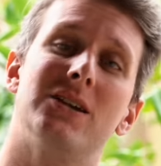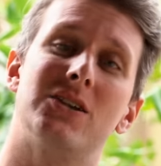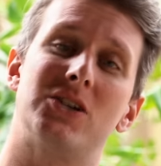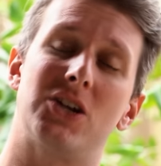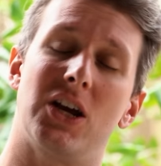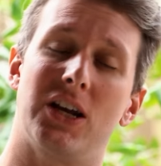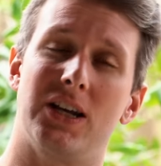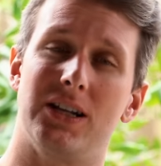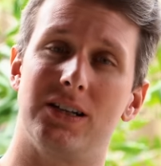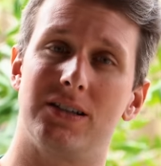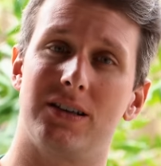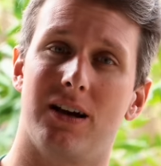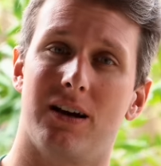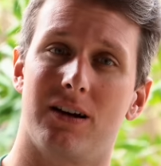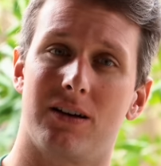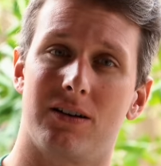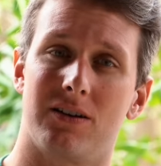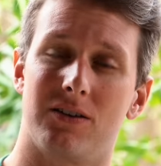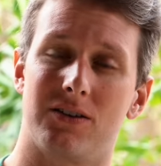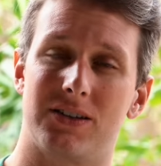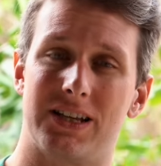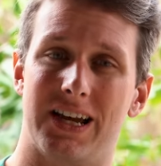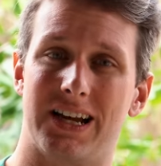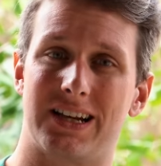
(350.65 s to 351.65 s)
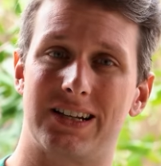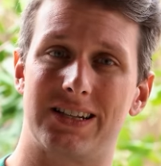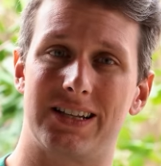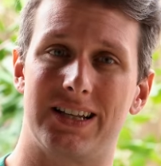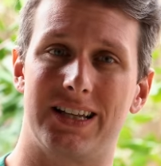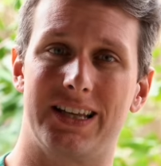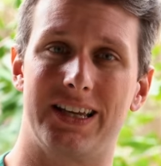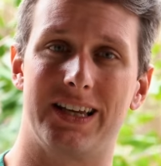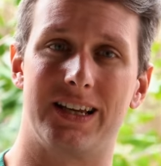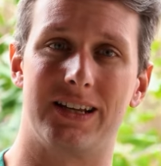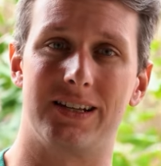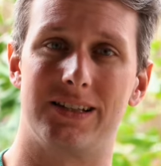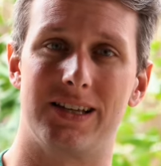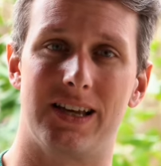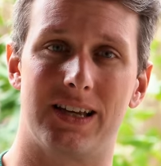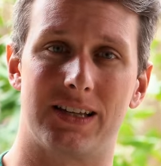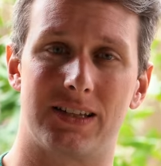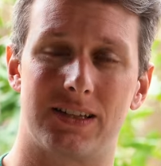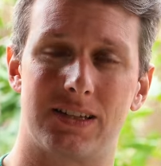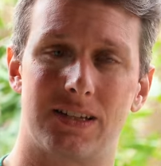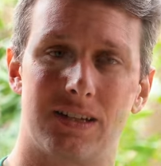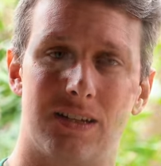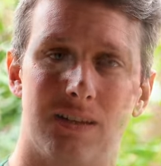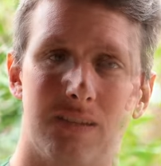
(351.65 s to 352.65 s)
Chinese characters actually
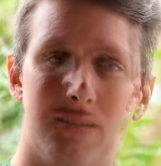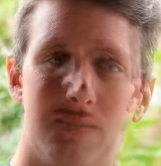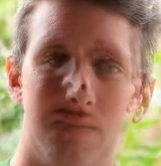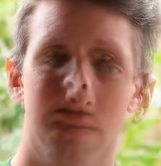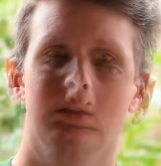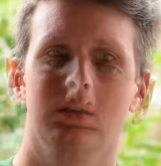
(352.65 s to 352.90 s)
exist.